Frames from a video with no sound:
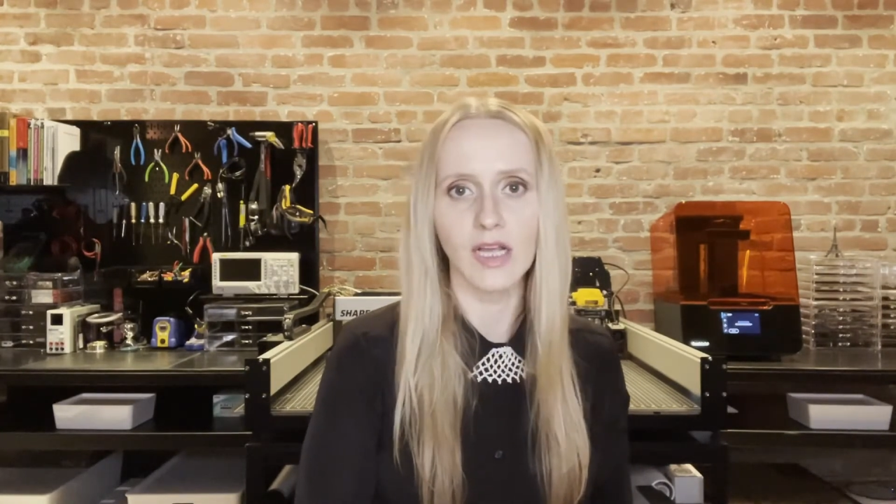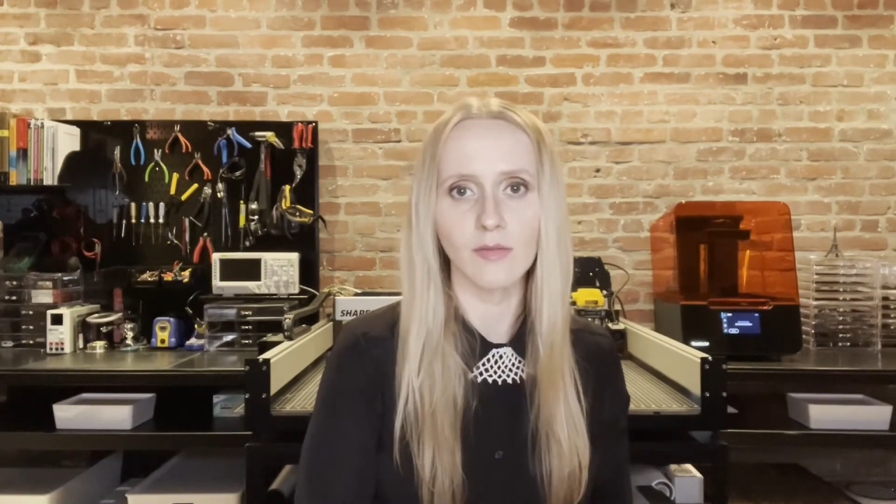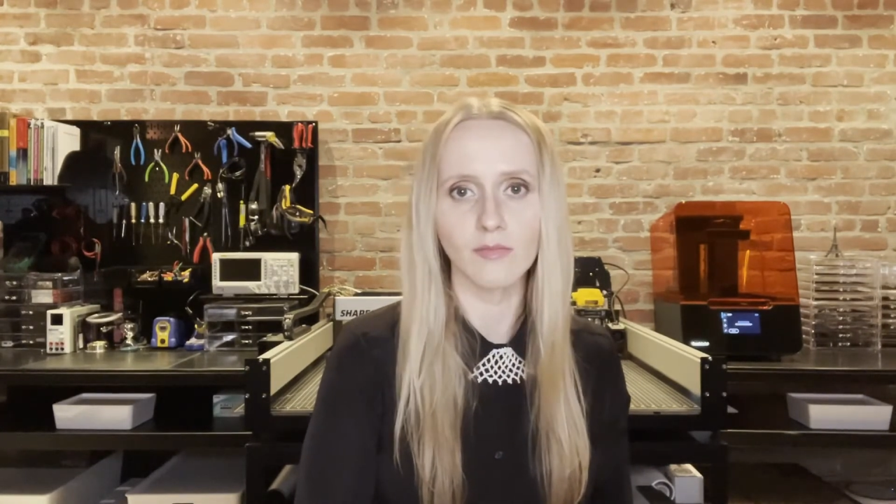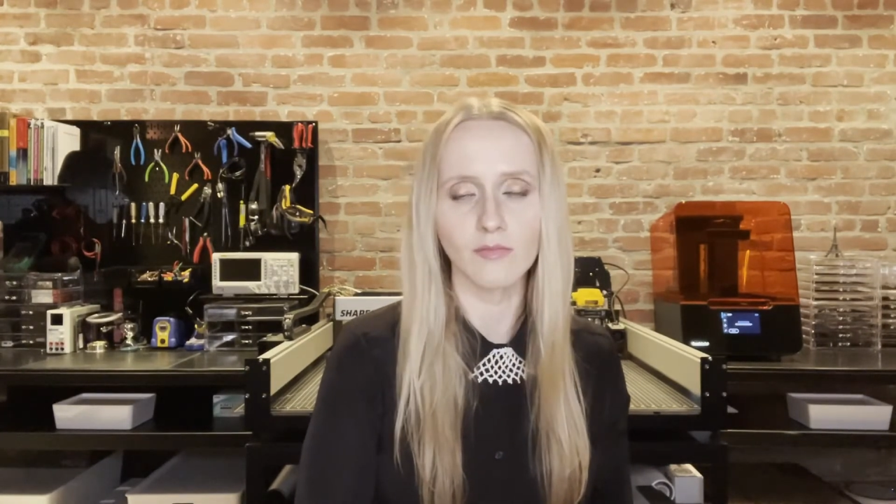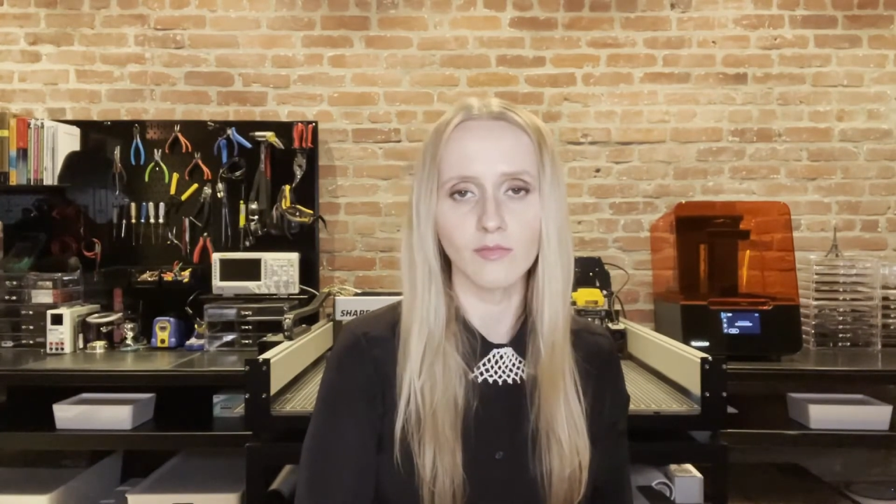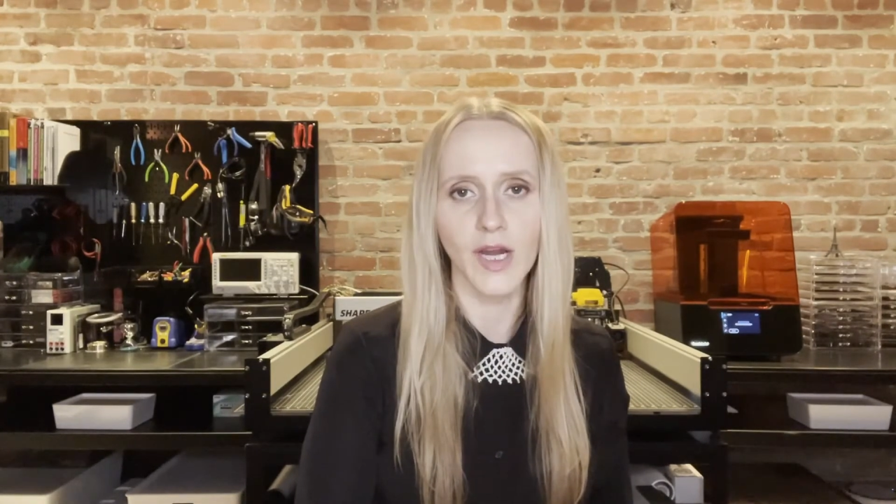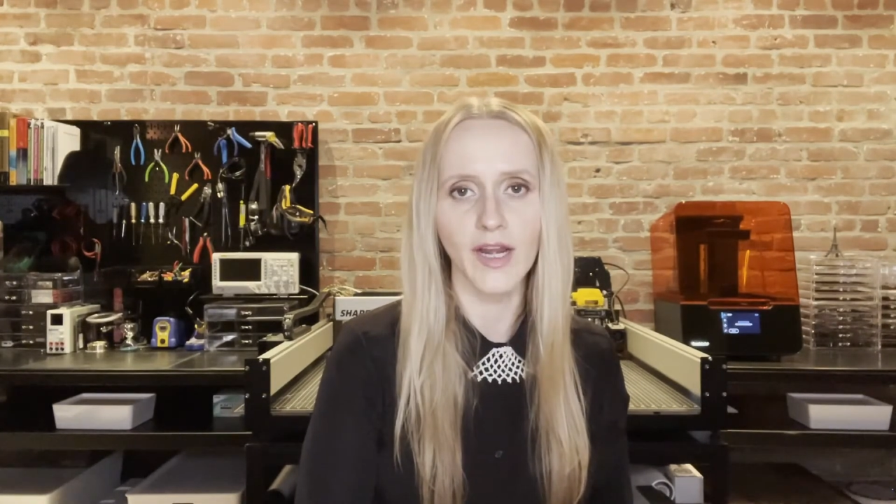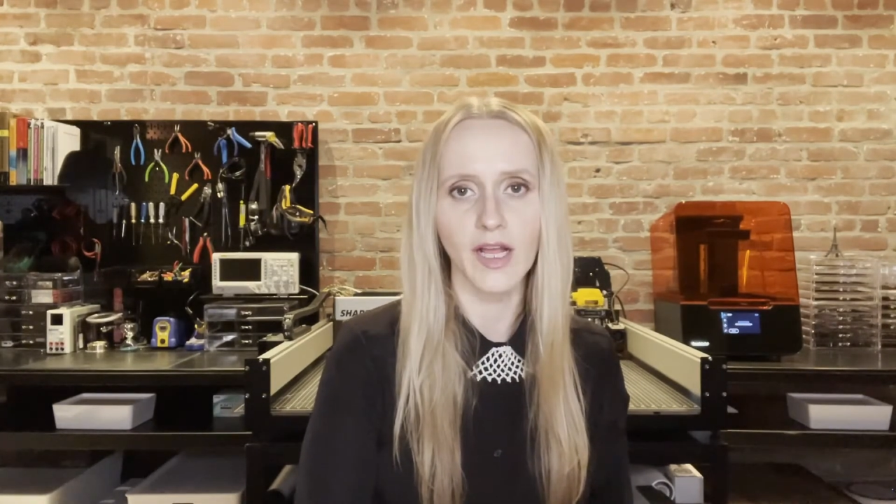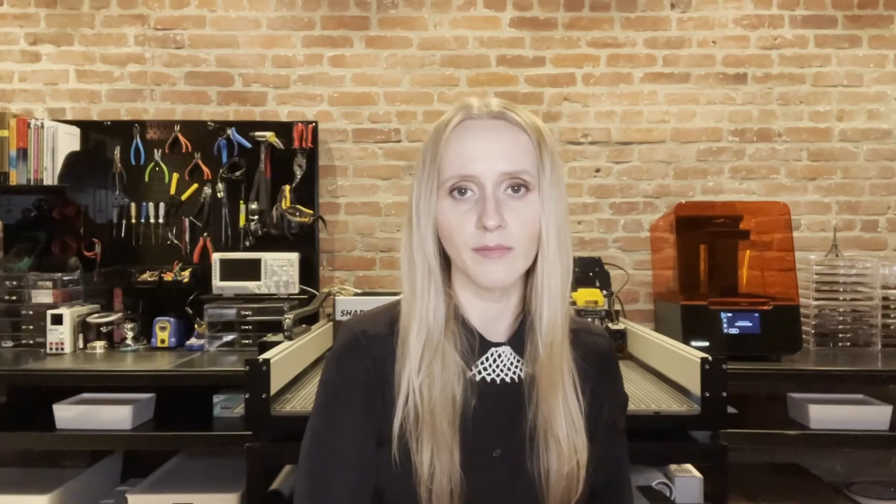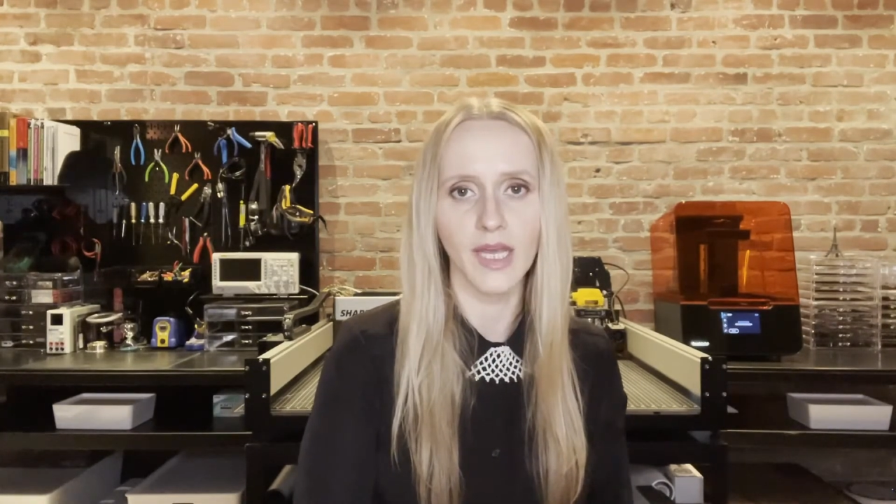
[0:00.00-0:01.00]

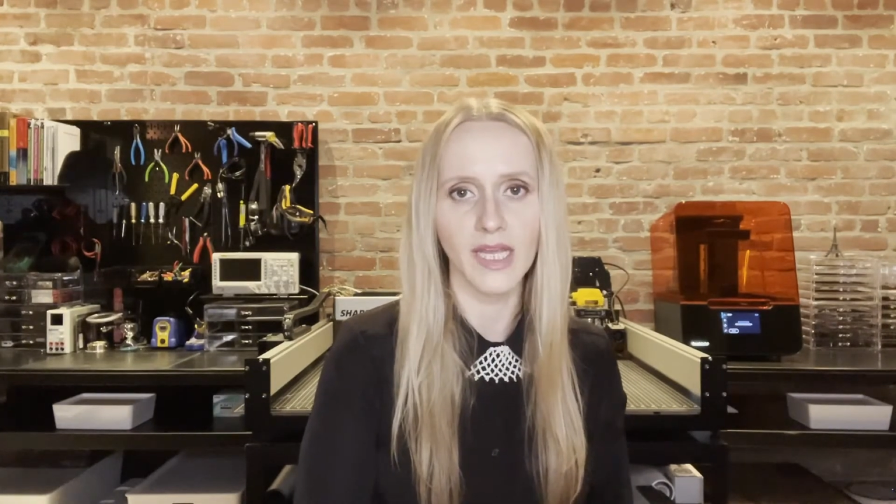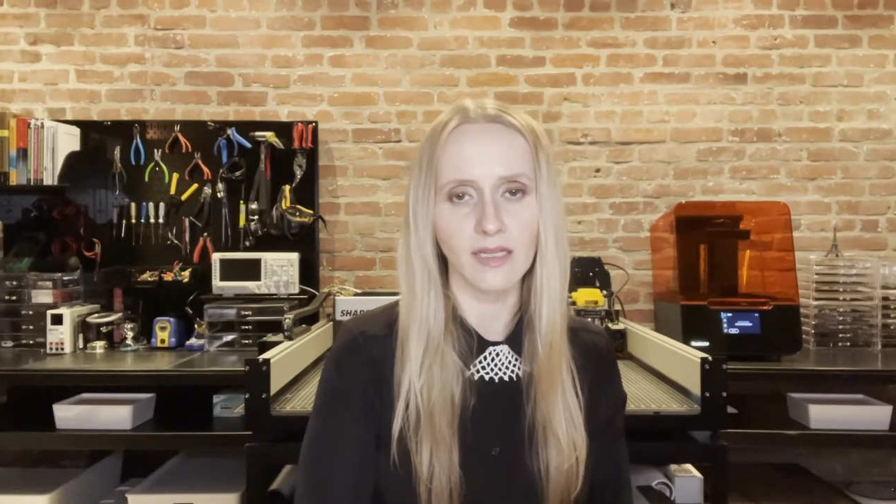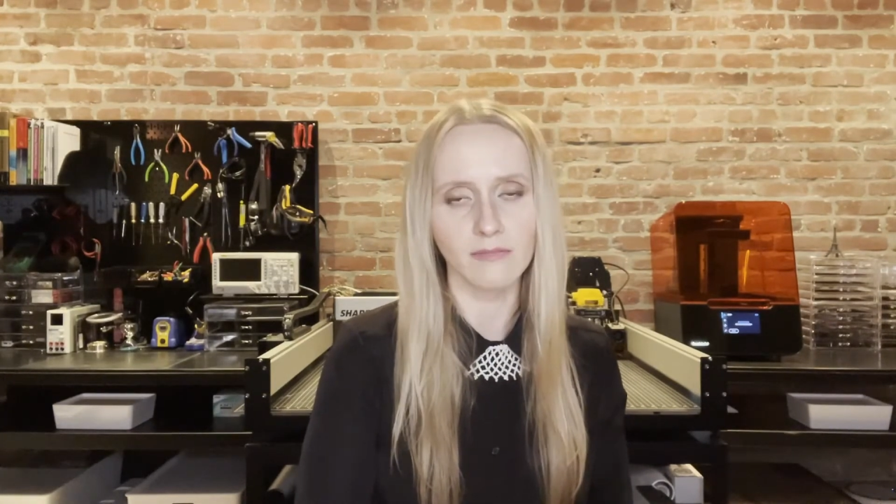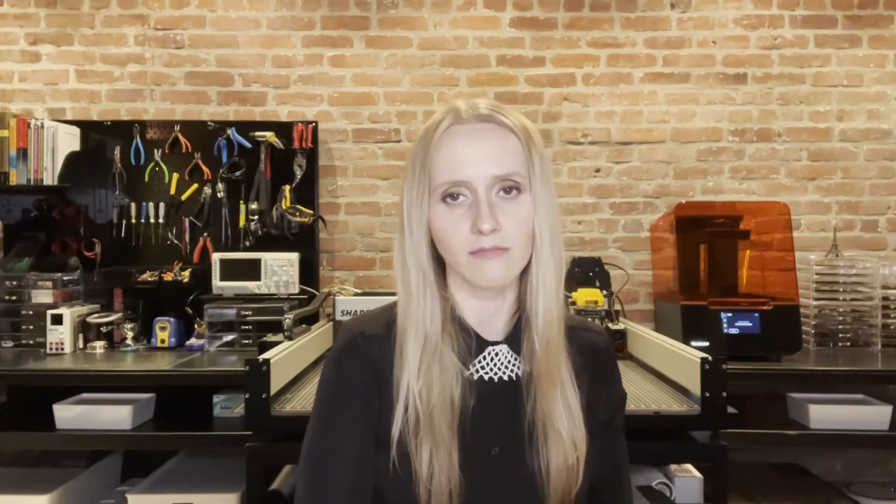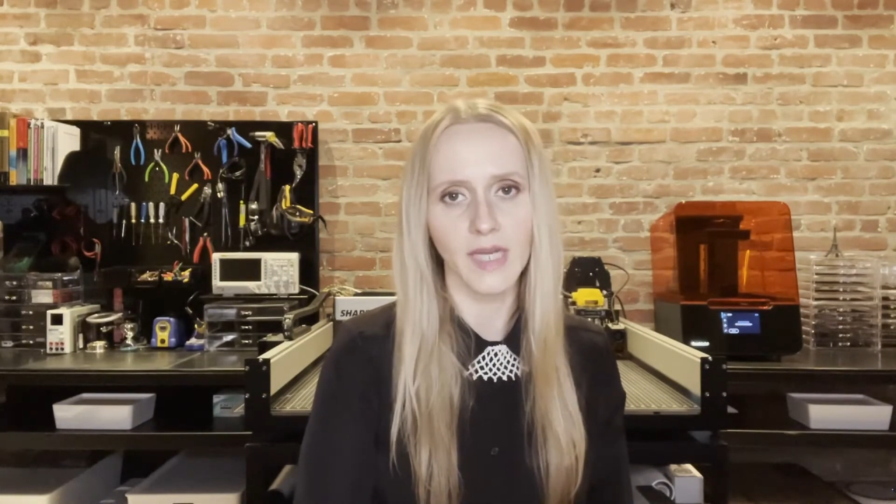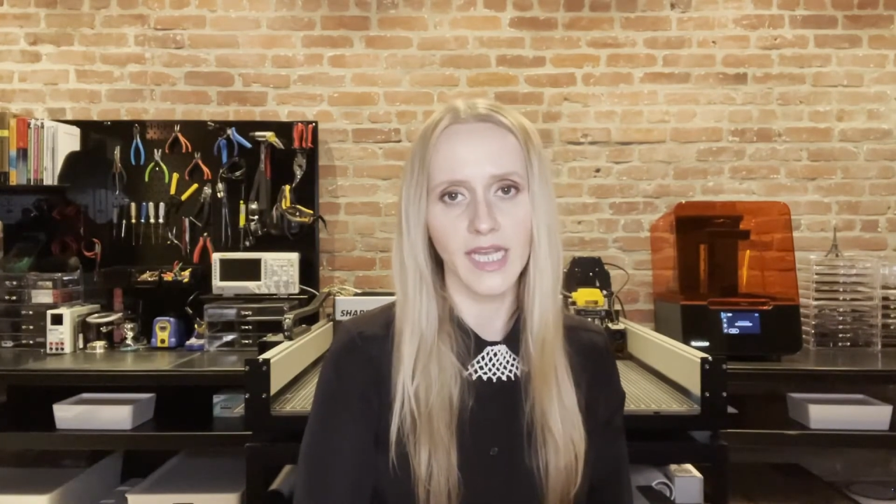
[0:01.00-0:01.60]
right on my